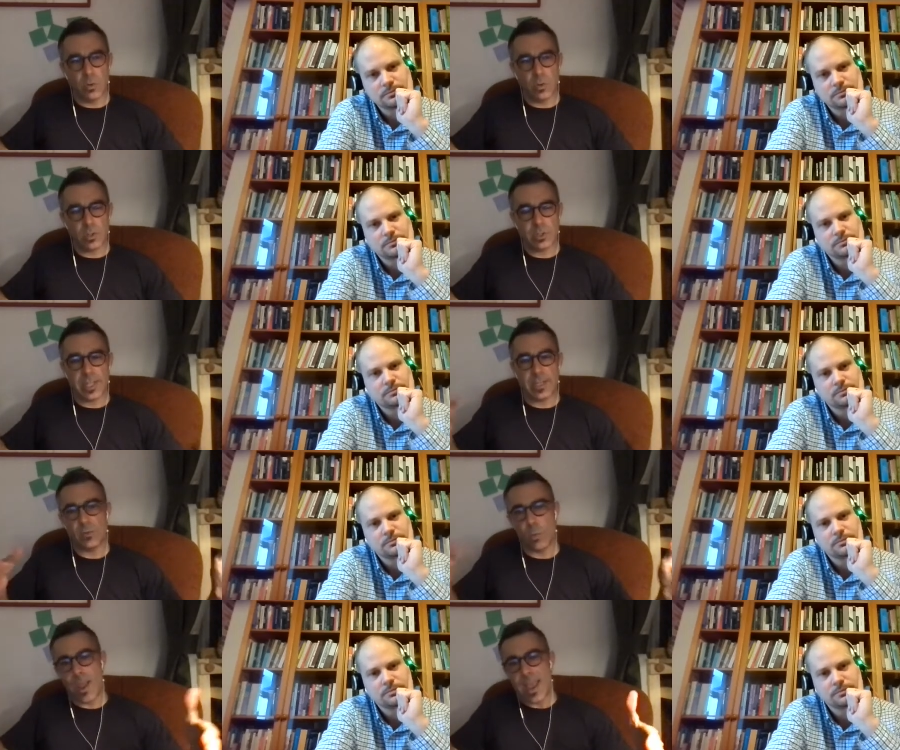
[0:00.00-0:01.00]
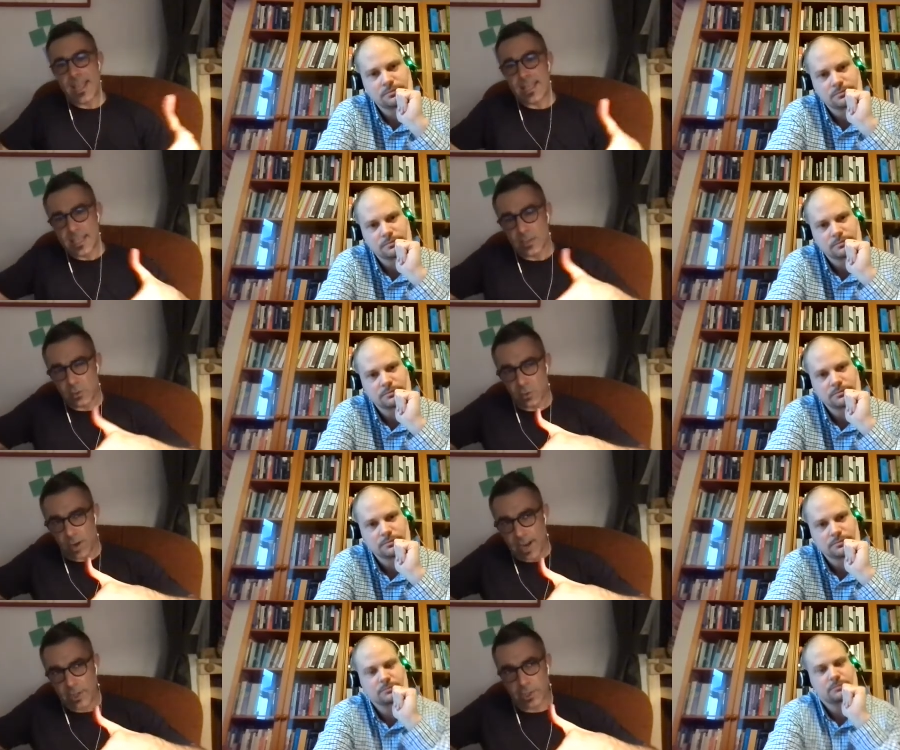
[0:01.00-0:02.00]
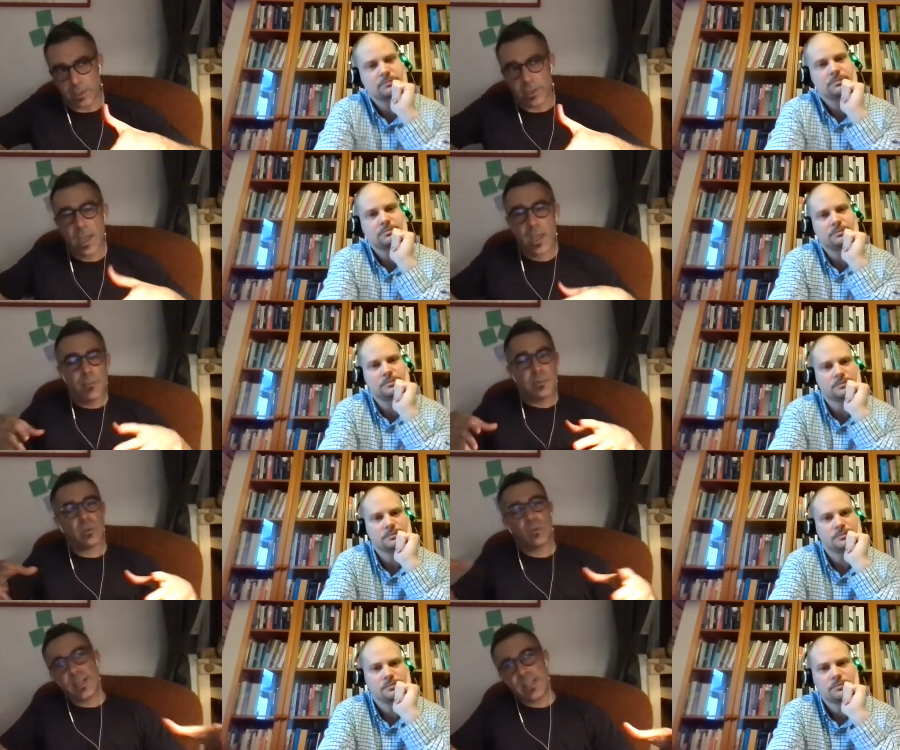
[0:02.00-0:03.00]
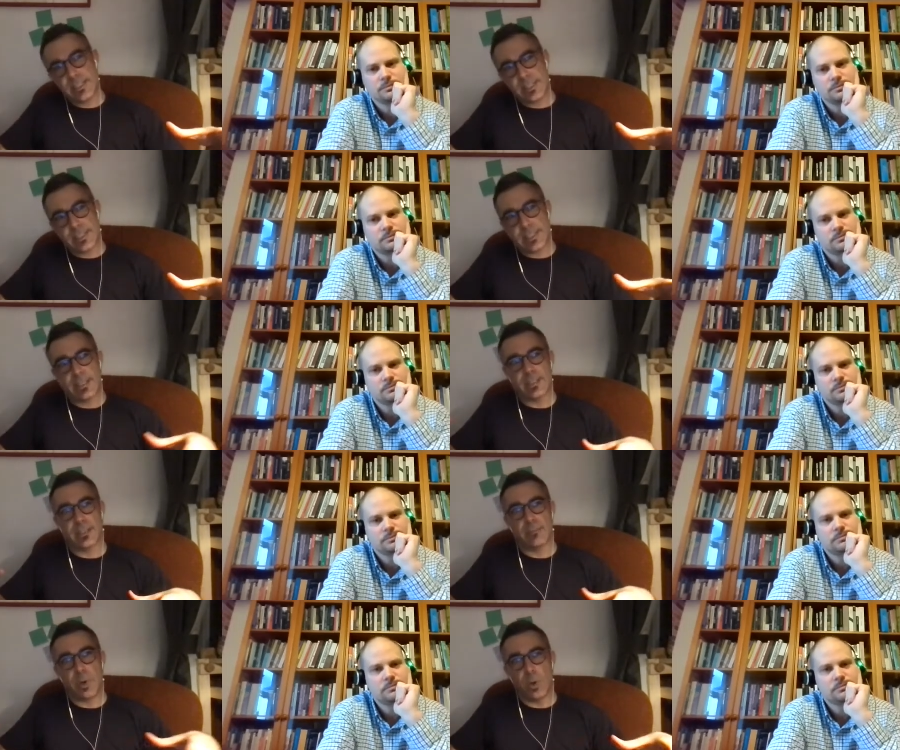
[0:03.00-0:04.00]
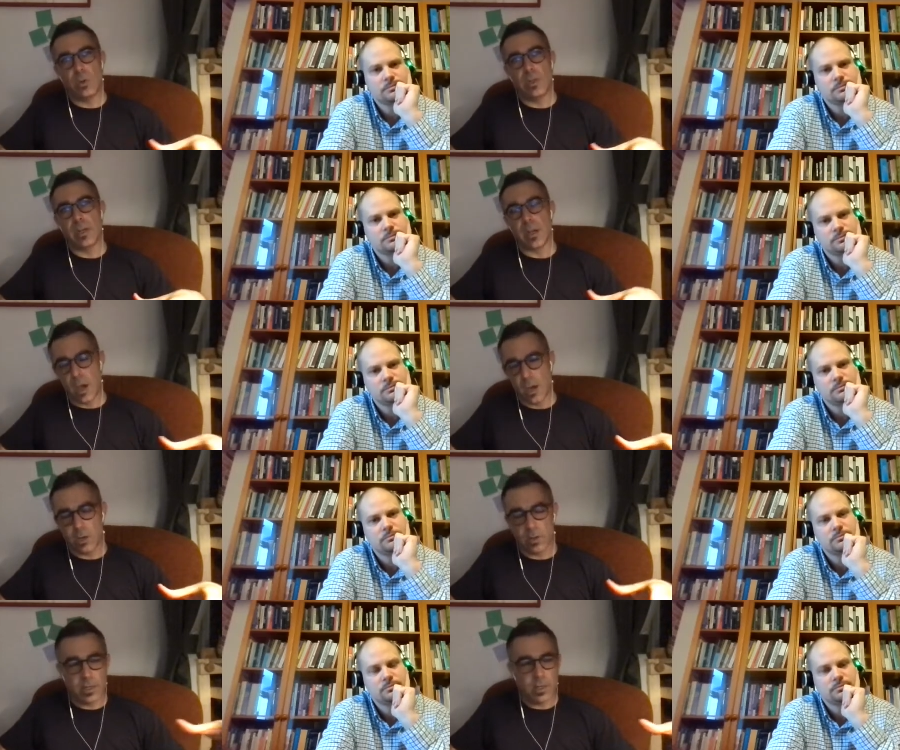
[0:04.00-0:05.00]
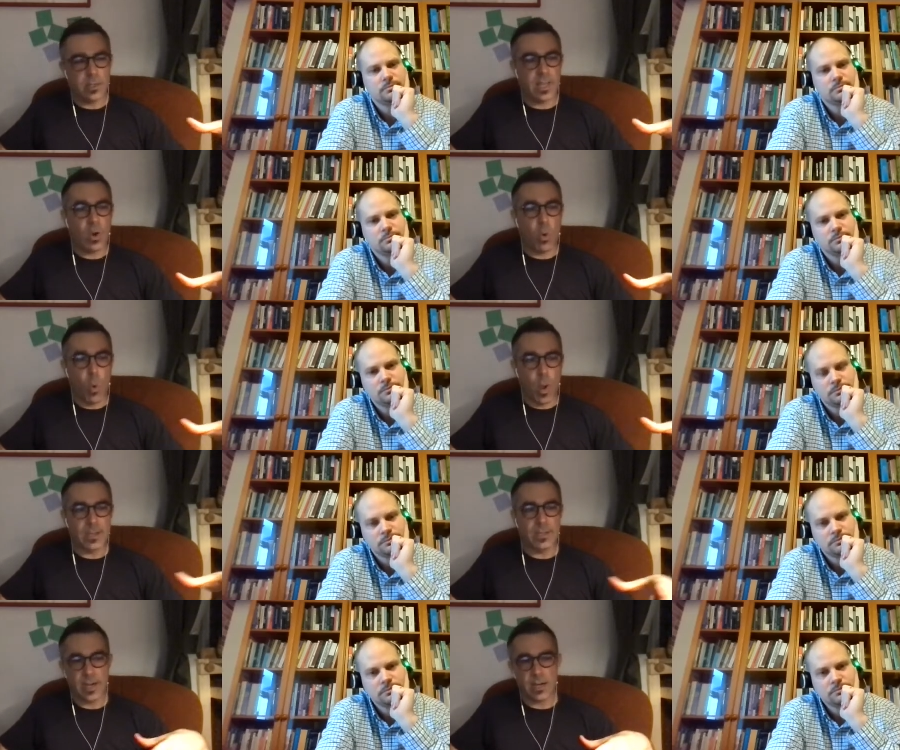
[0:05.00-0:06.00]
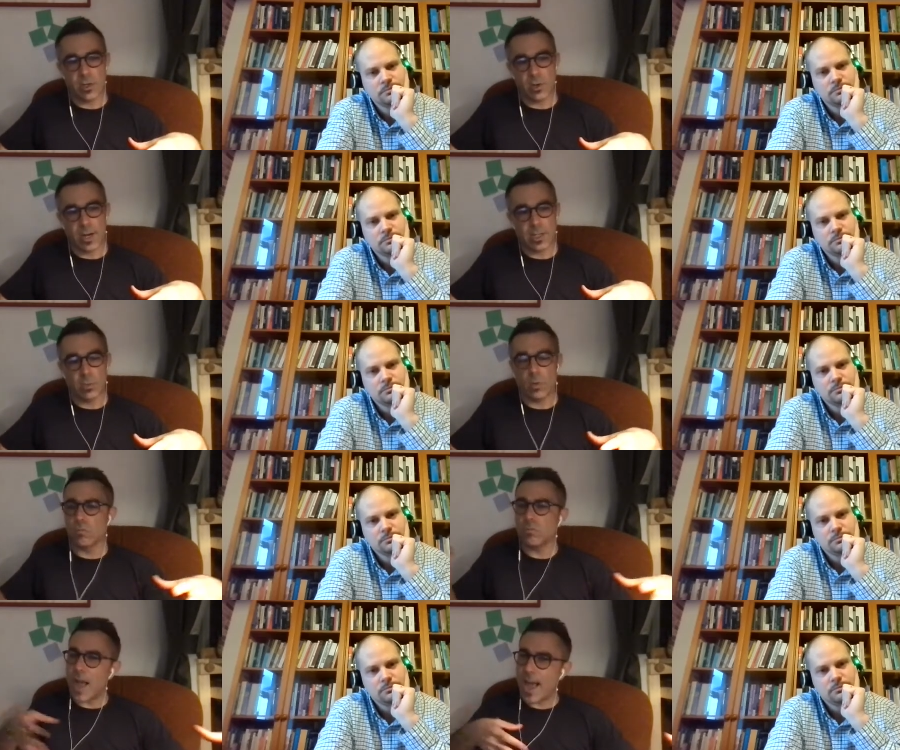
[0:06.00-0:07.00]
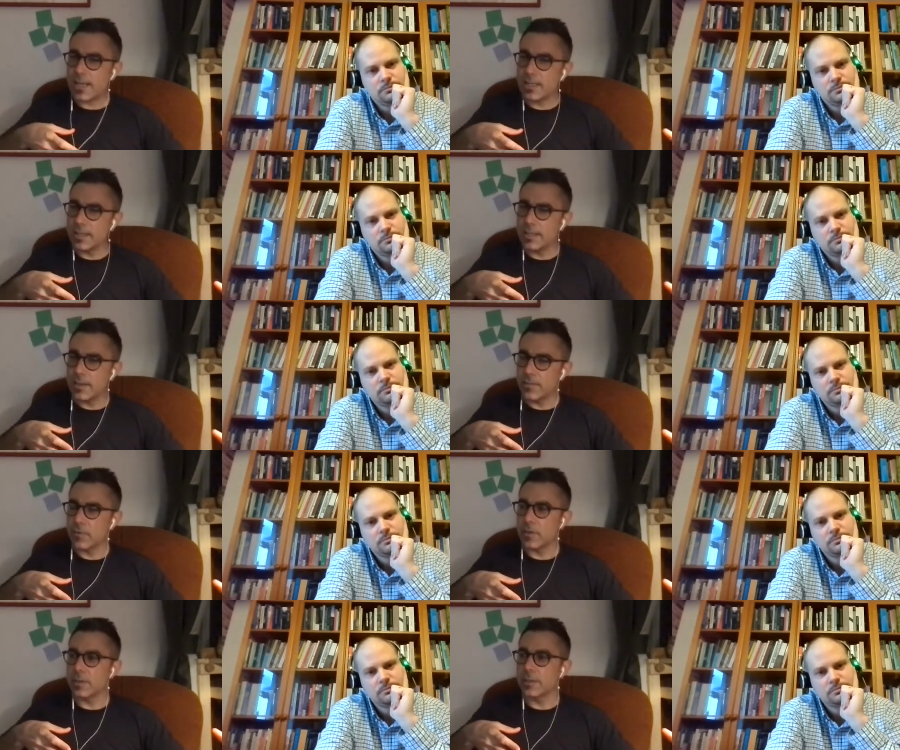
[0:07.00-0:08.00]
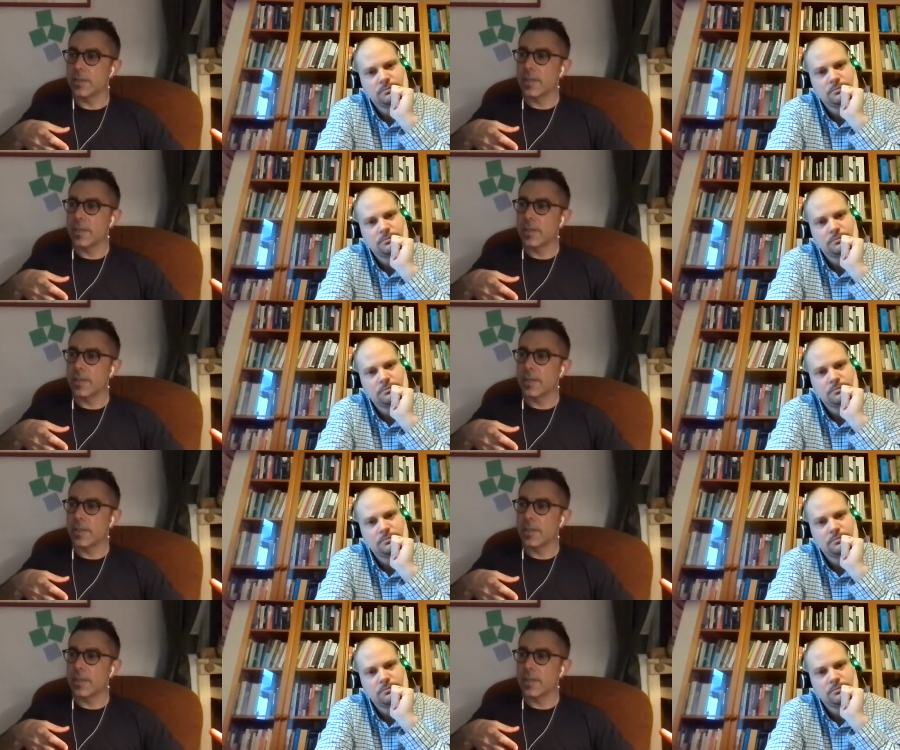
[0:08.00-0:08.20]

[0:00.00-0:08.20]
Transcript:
Speaker 1: War states went in this direction. But the reason states like Poland and Hungary and all that went their direction were radically different